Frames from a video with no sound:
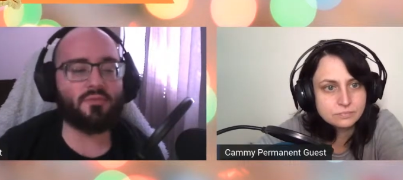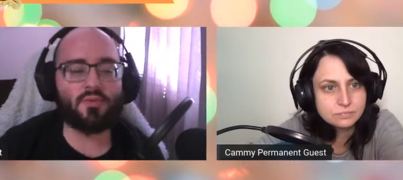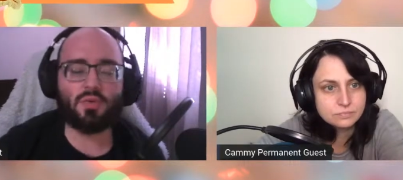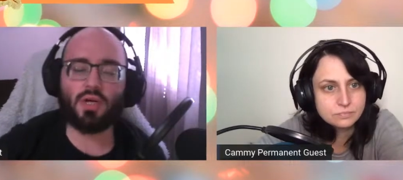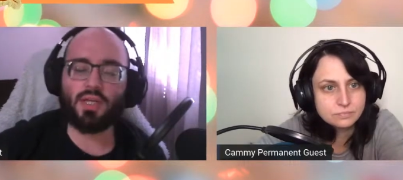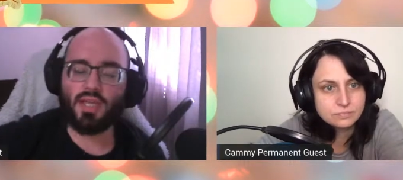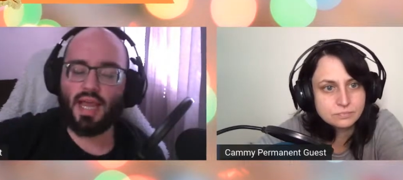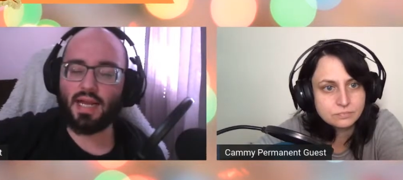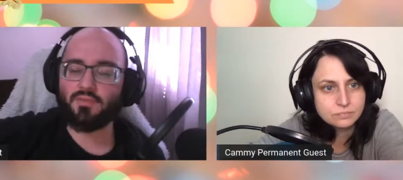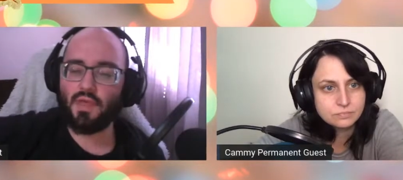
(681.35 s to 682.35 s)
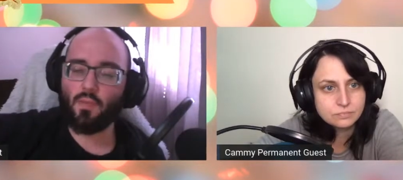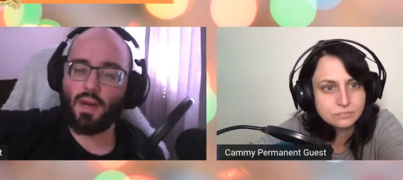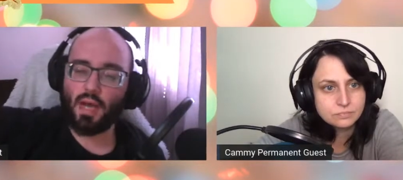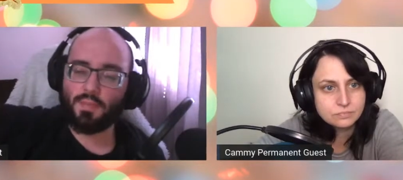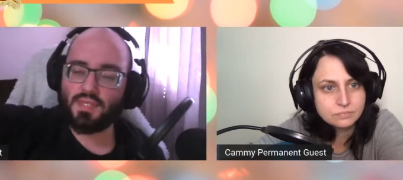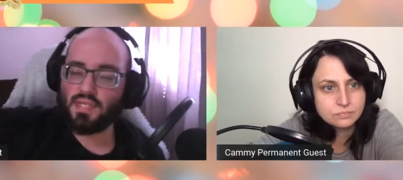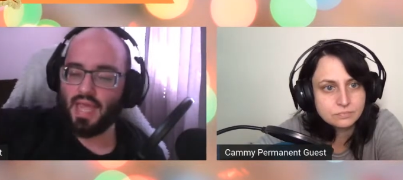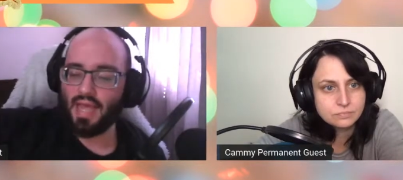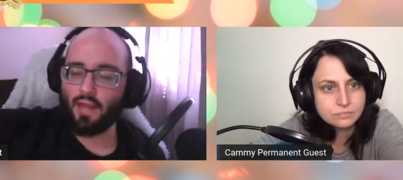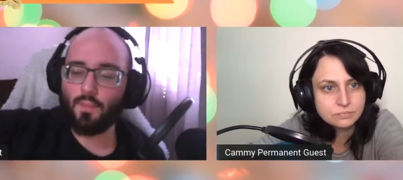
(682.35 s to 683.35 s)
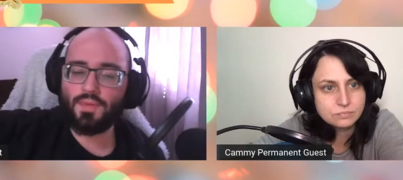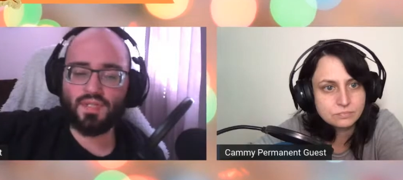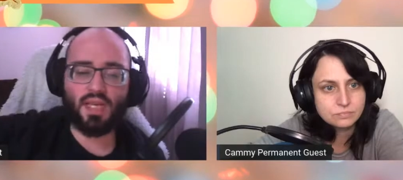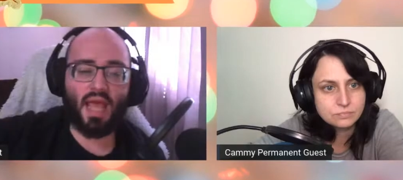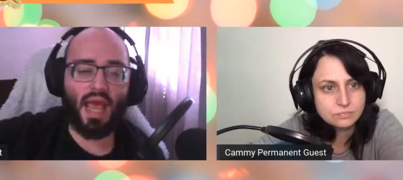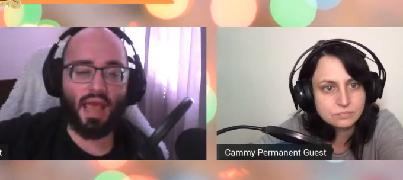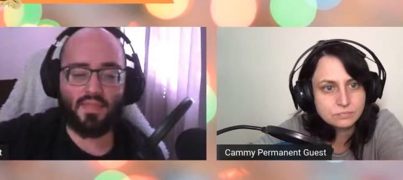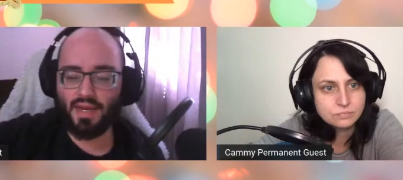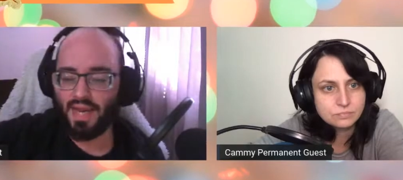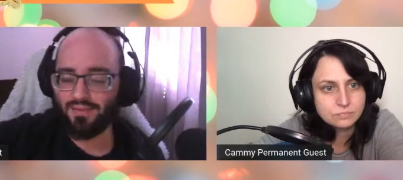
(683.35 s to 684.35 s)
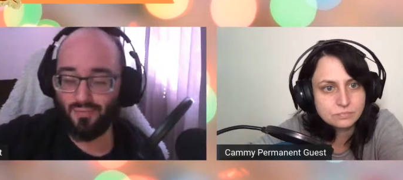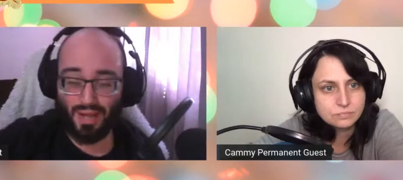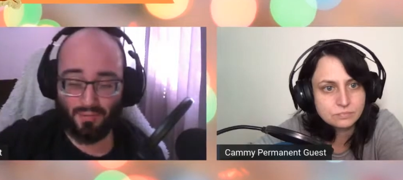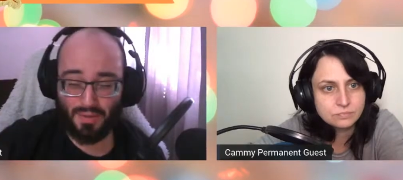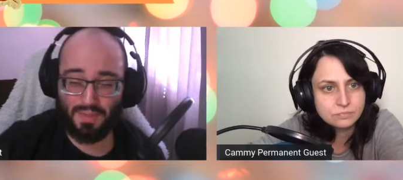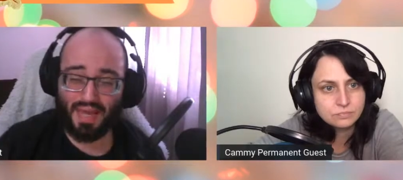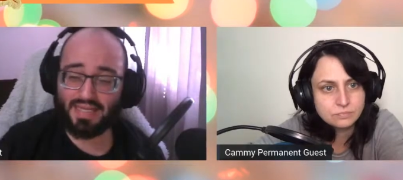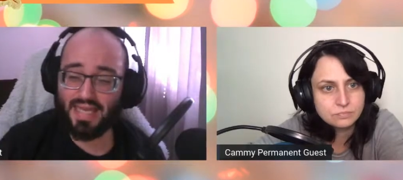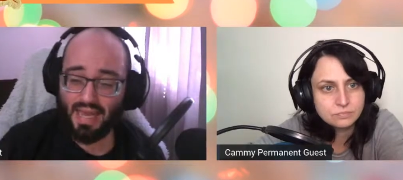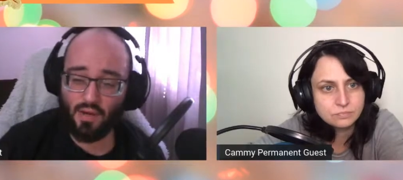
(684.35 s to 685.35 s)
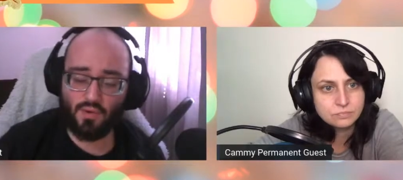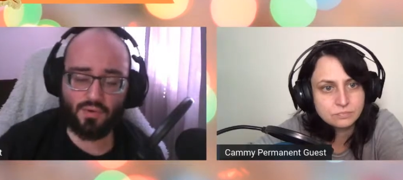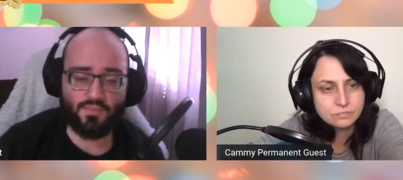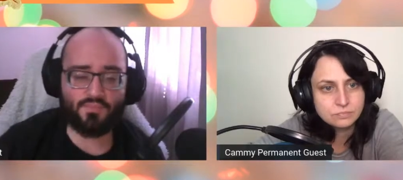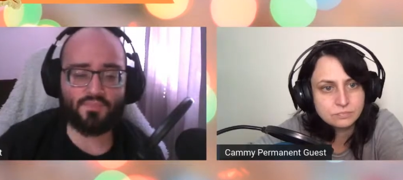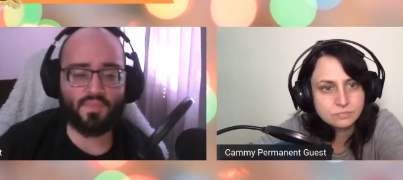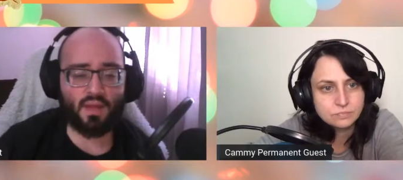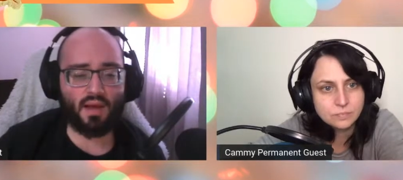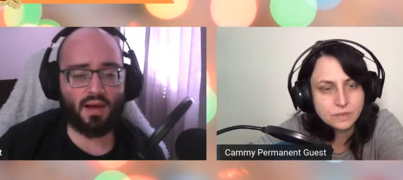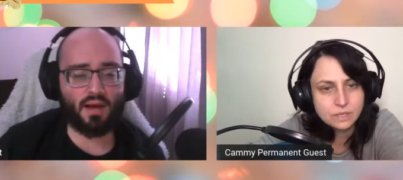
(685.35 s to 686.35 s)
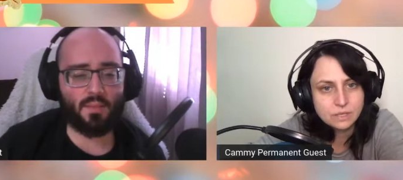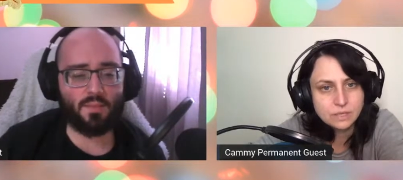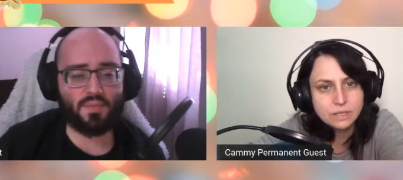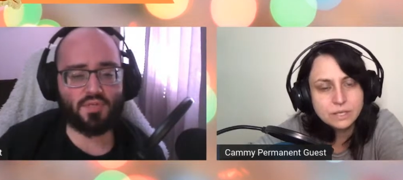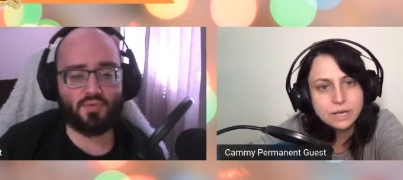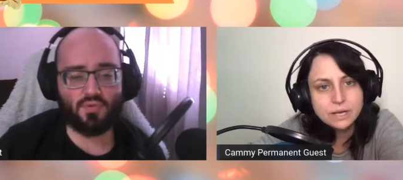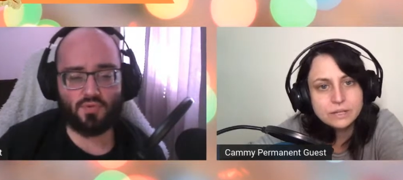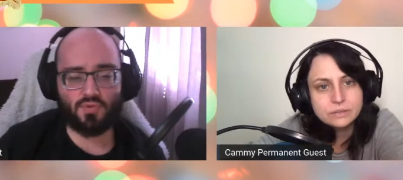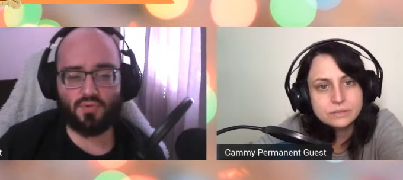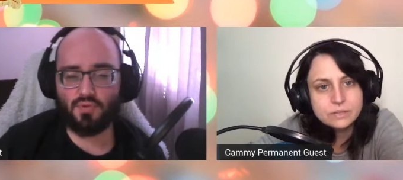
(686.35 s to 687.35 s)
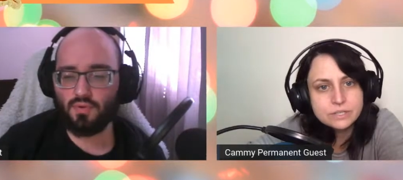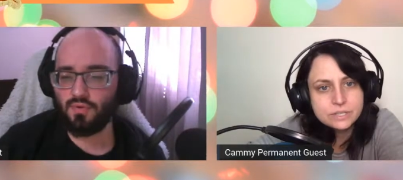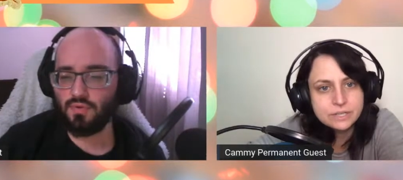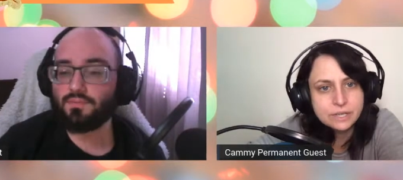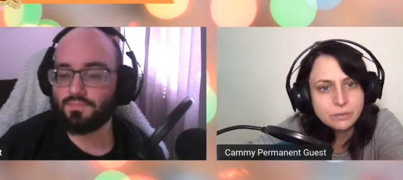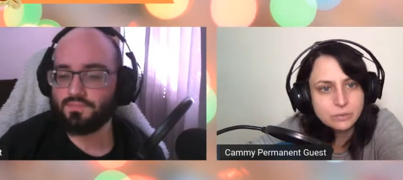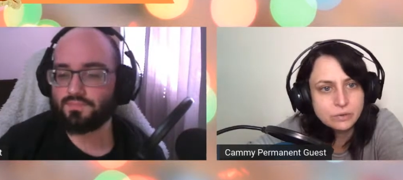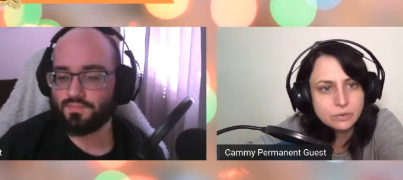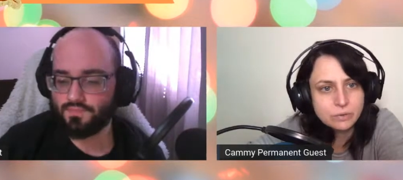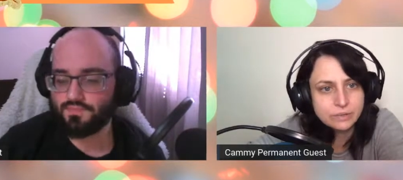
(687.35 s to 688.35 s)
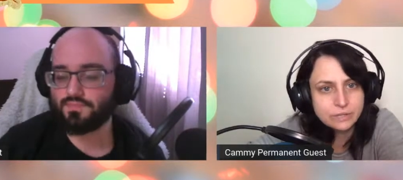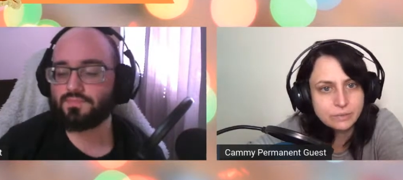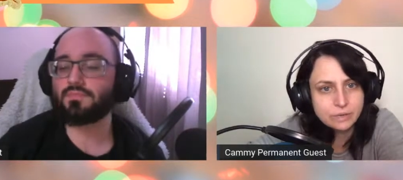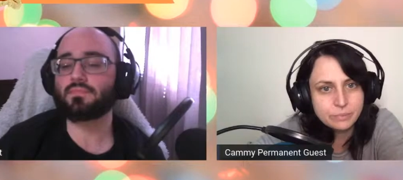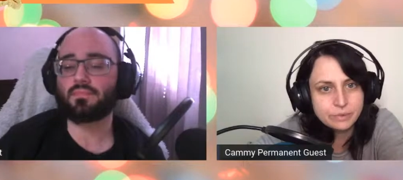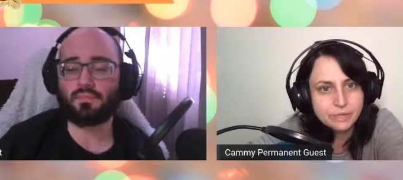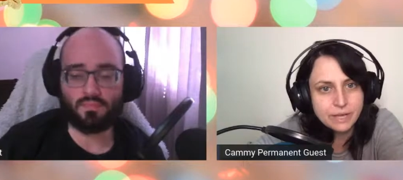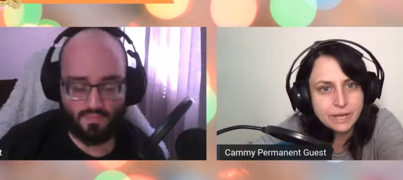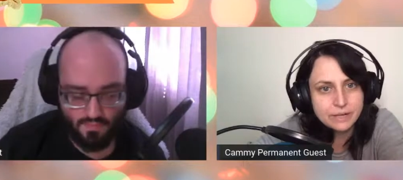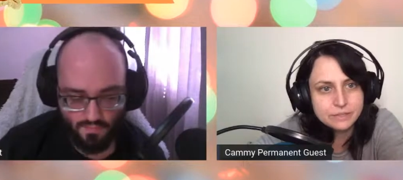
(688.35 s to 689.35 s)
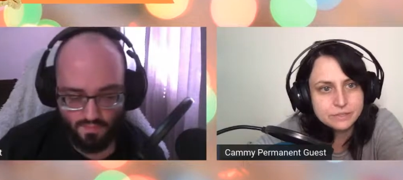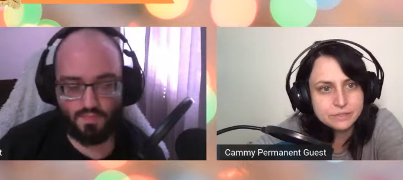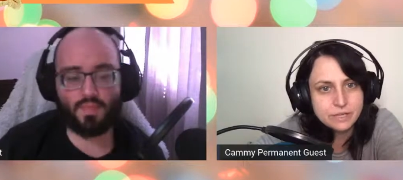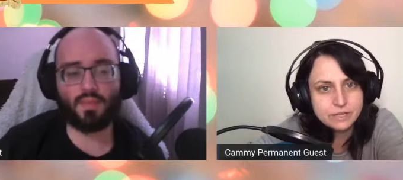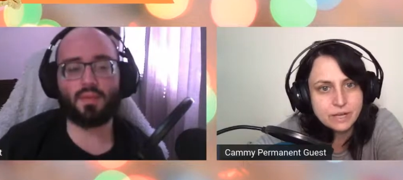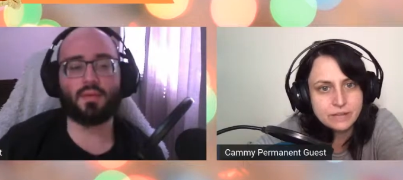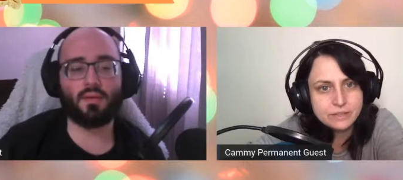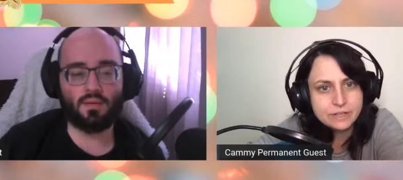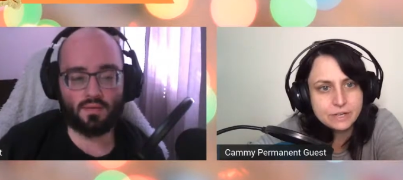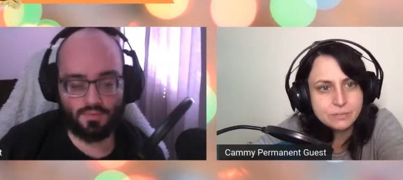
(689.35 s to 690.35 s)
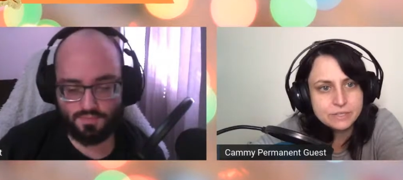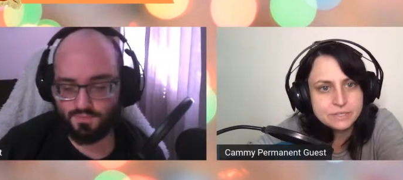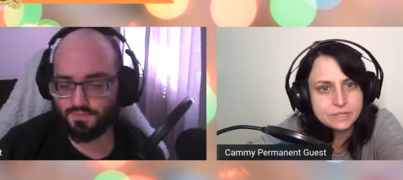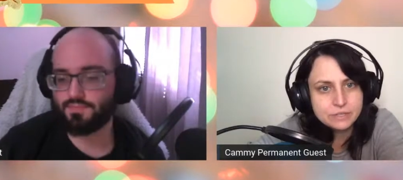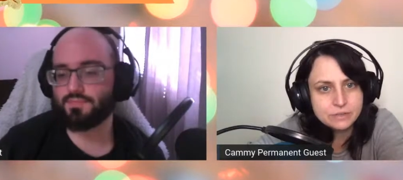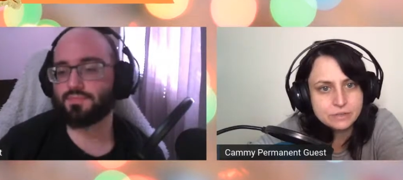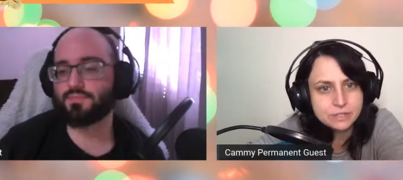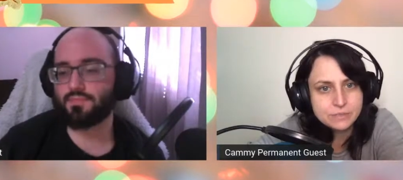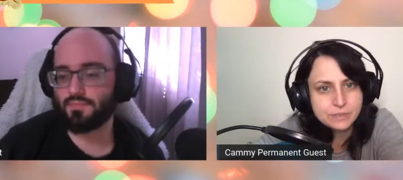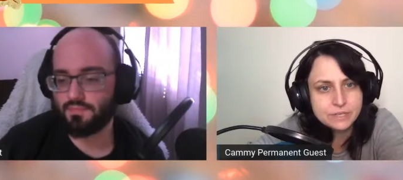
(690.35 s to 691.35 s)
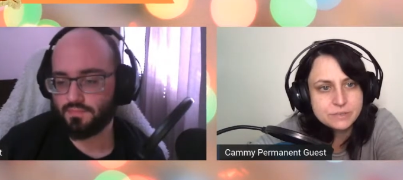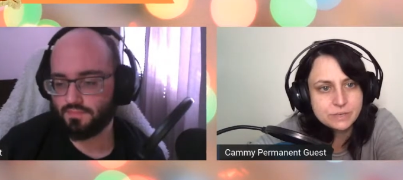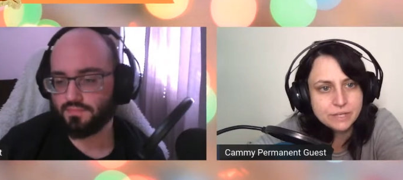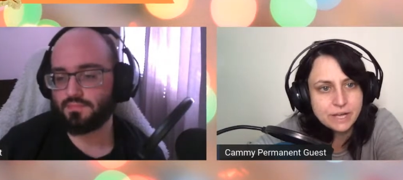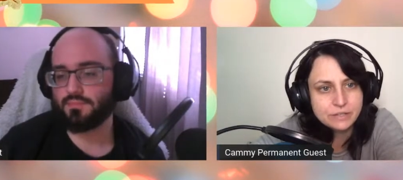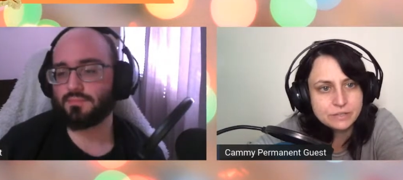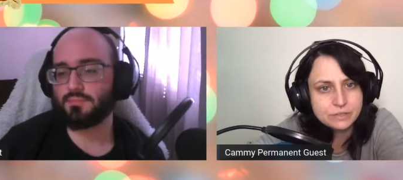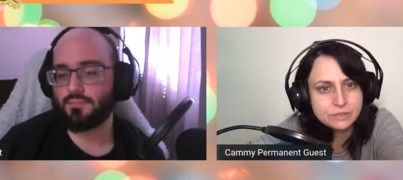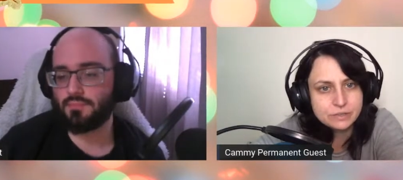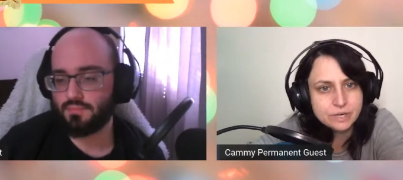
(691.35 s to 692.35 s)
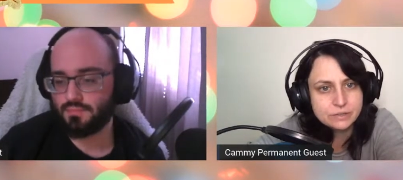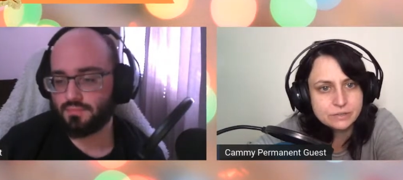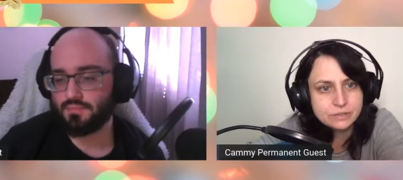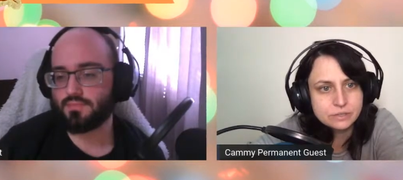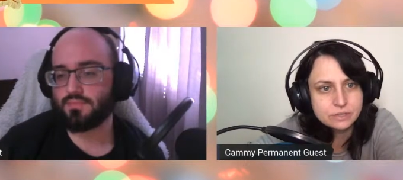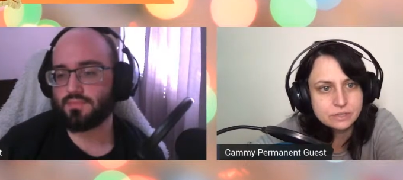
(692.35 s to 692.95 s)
Speaker 1: And if you look, they kind of they went up to the Alps and then kind of and went back down. Um, yeah, so it
Speaker 2: looked like they were going that way, but they had to. It, I think Appian explains why they had to turn around.